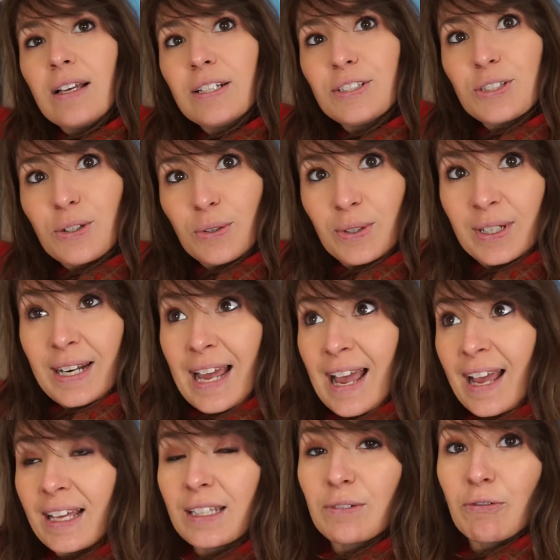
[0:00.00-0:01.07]
So I'm going to
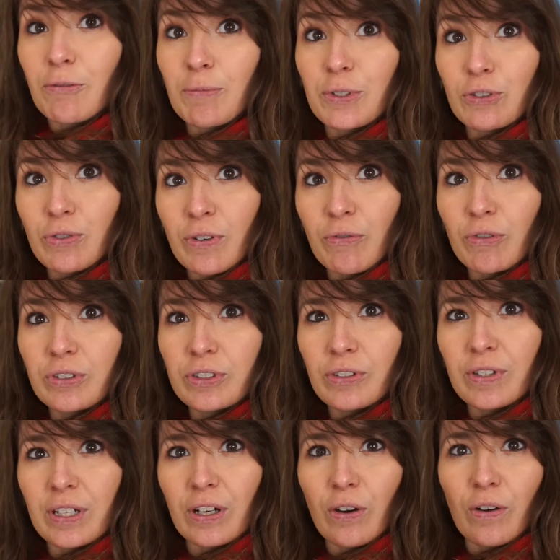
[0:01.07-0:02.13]
hang them from the driftwood
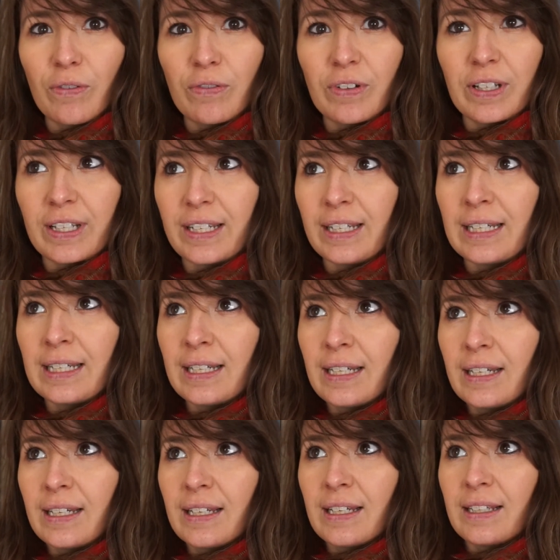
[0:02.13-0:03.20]
so that hopefully
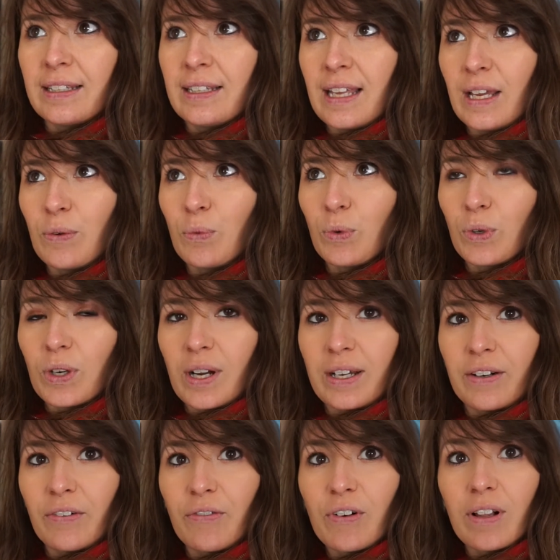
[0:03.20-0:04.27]
they will
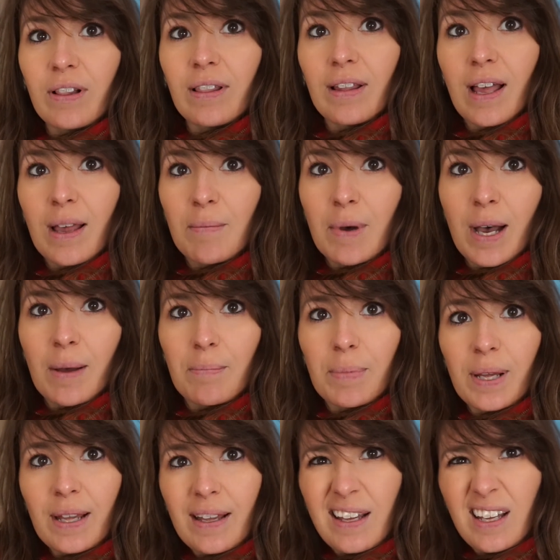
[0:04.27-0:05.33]
kind of climb up
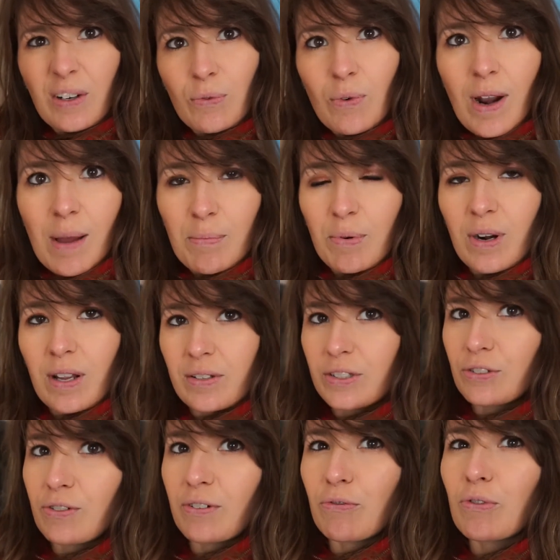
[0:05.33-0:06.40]
and wrap around
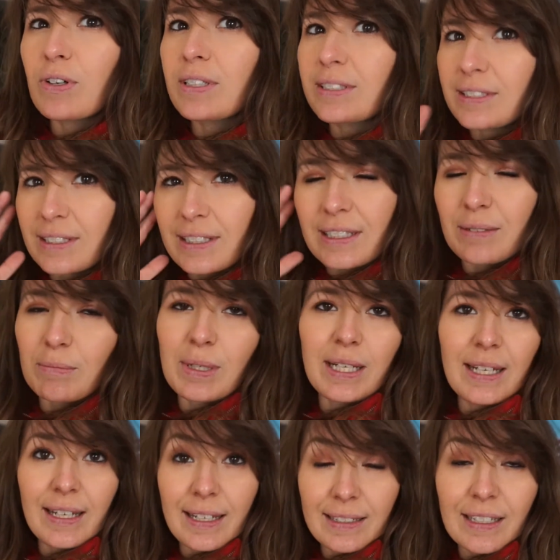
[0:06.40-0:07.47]
the driftwood. In my
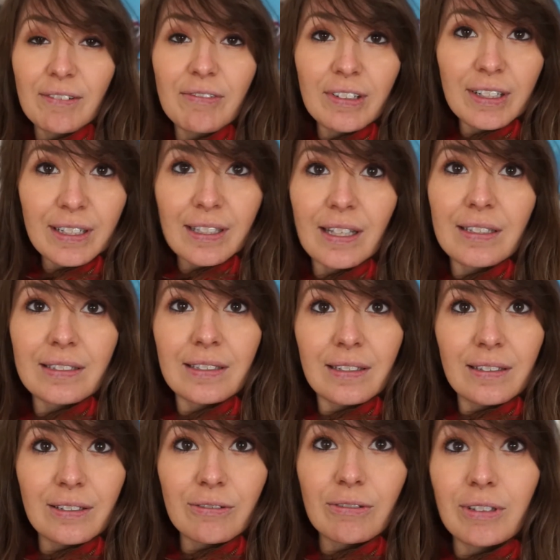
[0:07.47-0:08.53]
head, I feel like that's going
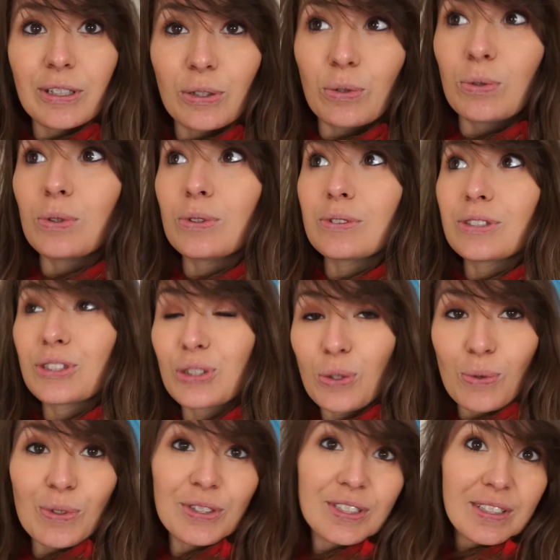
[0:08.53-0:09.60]
to look really cool.
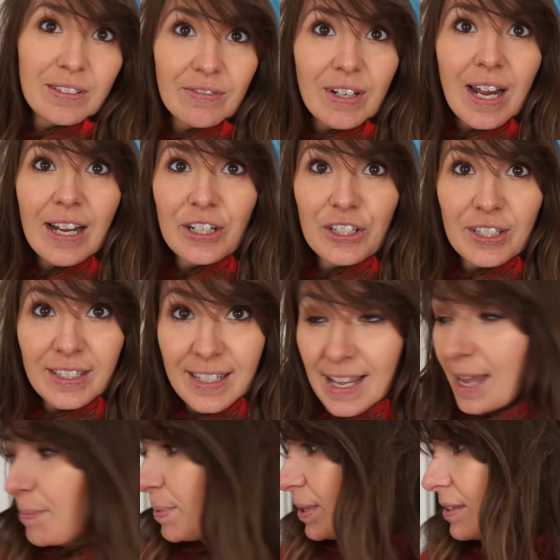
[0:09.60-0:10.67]
So we'll see if it actually
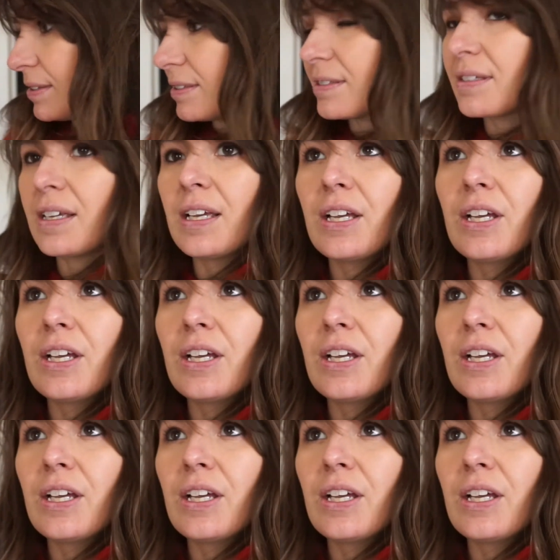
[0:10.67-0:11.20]
happens.